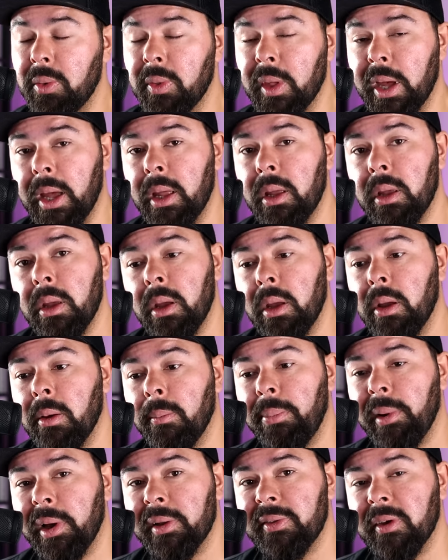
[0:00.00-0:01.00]
knew that.
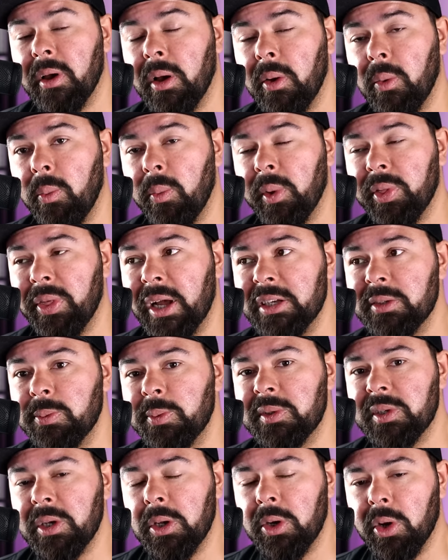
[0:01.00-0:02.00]
But with
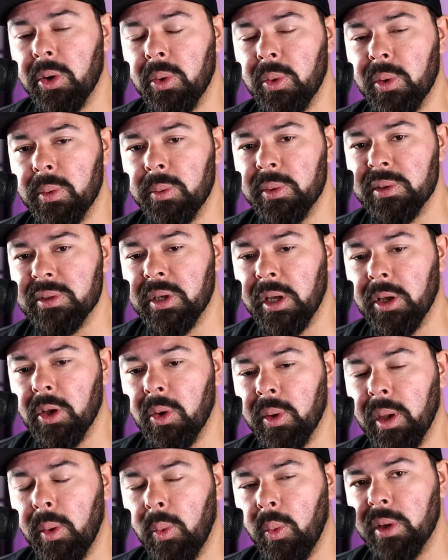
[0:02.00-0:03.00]
Esposito, it was like,
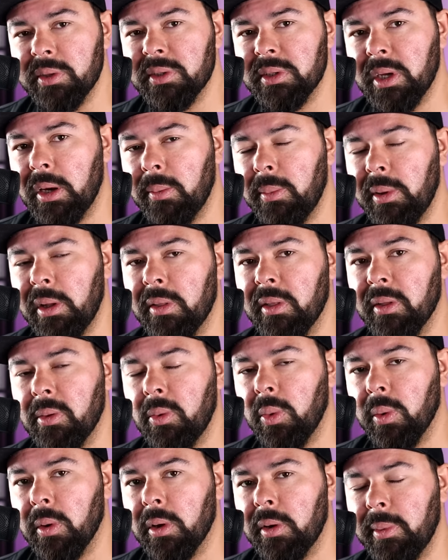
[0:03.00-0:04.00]
okay, who are going to be
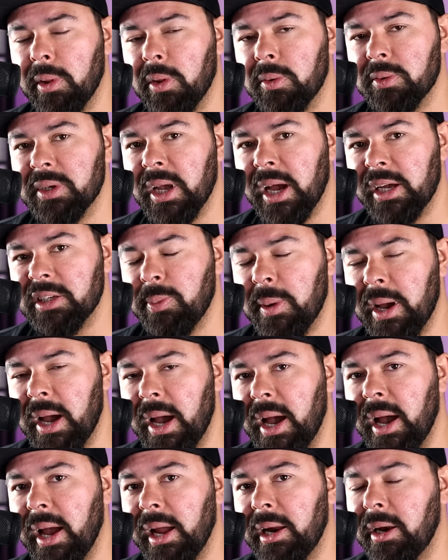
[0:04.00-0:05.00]
those guys
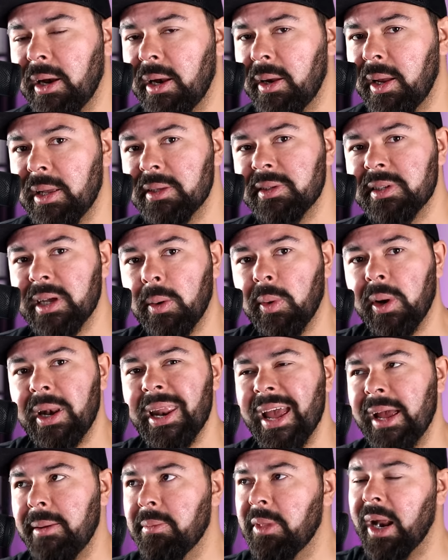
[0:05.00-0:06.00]
behind? And he said a
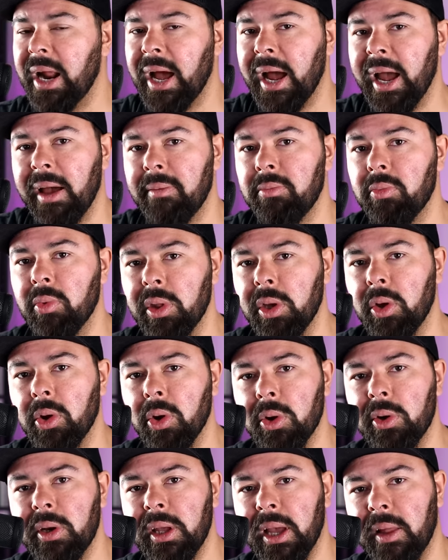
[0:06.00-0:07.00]
name that I hadn't really
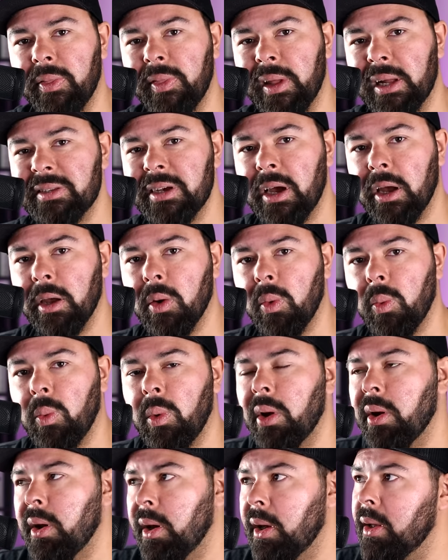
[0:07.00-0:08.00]
heard yet. And that's Ike
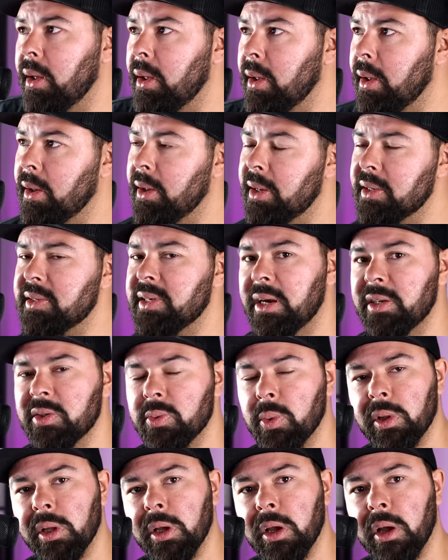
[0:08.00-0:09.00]
Iwana. He said
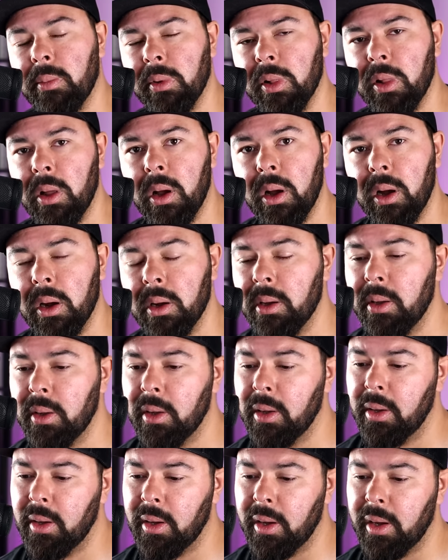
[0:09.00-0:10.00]
has really come along.
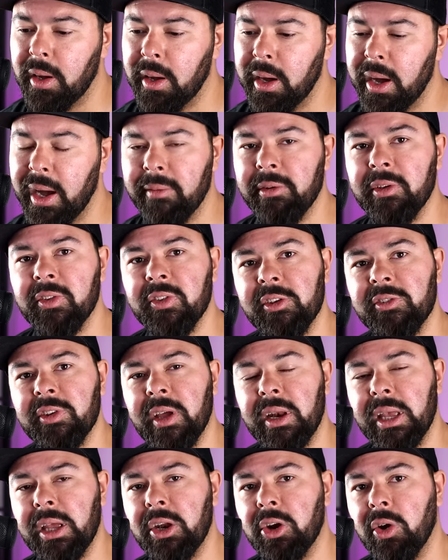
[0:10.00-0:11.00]
Obviously he
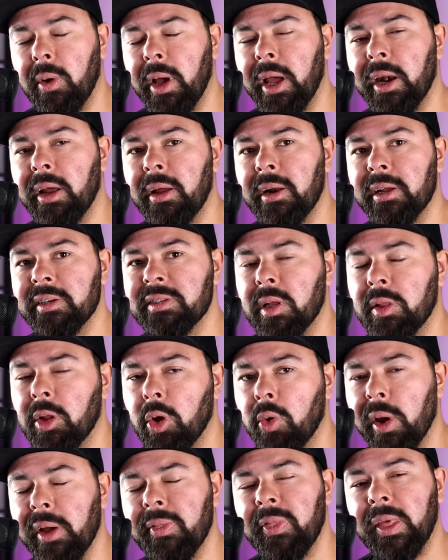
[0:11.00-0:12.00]
said Eno Etta, and he said
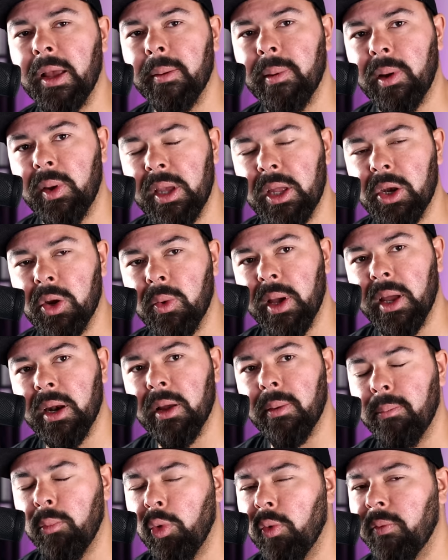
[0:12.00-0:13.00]
the great thing about Eno
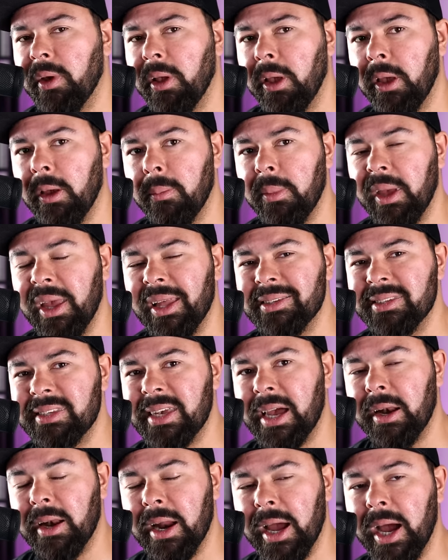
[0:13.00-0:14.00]
Etta moving him
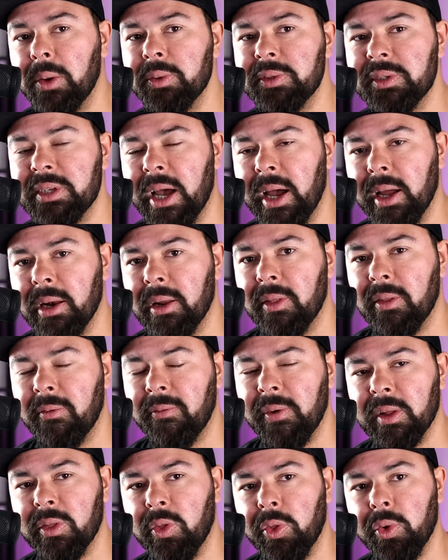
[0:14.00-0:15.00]
inside and outside and the
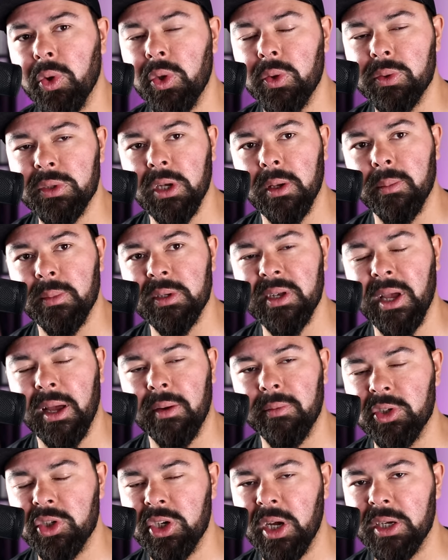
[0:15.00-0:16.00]
fact that they're using him as
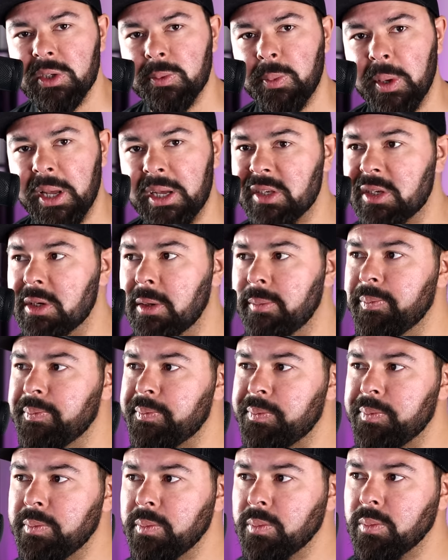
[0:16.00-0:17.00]
kind of a chess piece
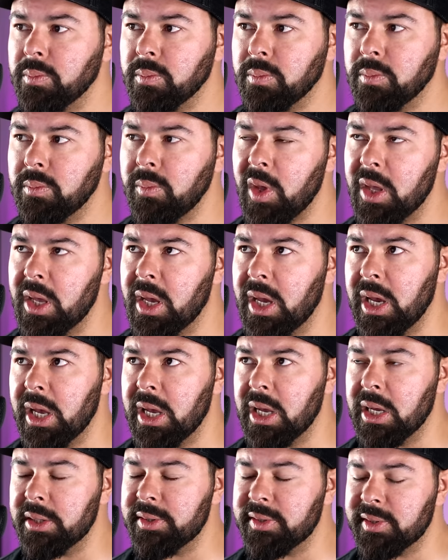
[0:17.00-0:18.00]

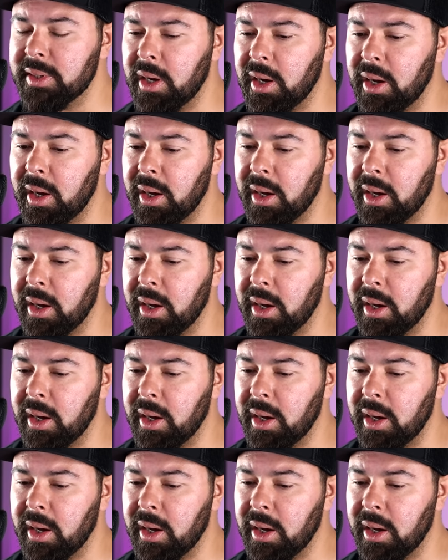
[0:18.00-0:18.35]
is,